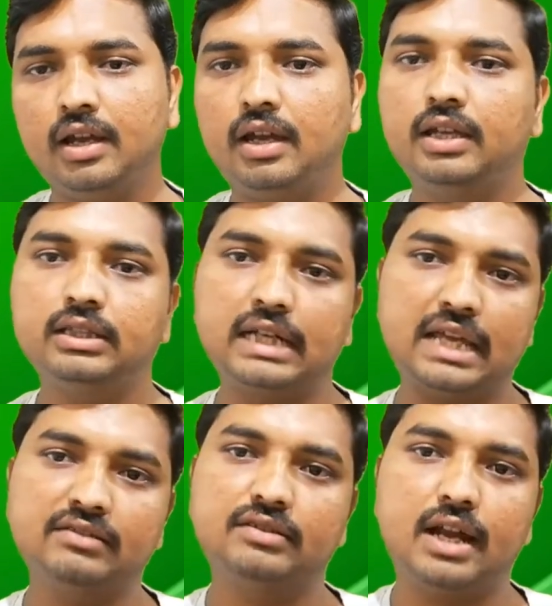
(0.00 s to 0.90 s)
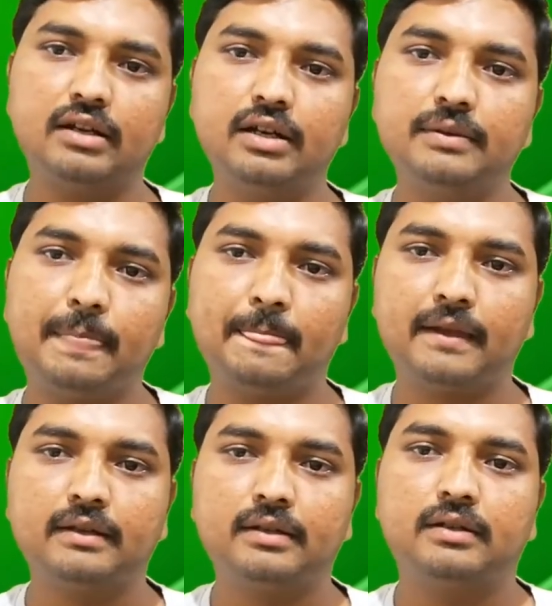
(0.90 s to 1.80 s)
In the 9th standard,
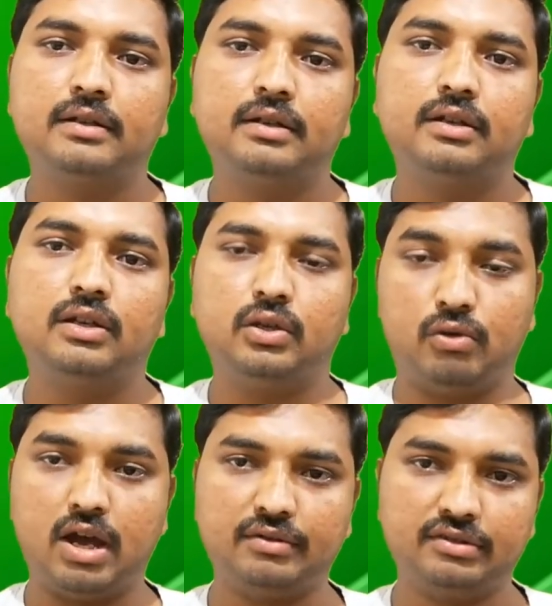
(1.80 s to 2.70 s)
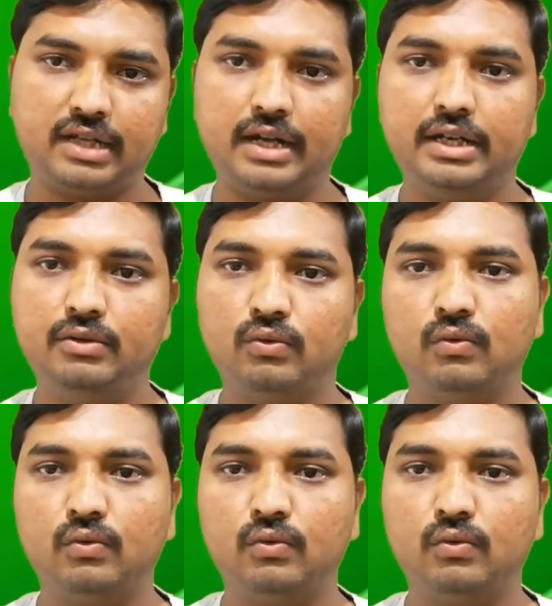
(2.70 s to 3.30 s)
you have studied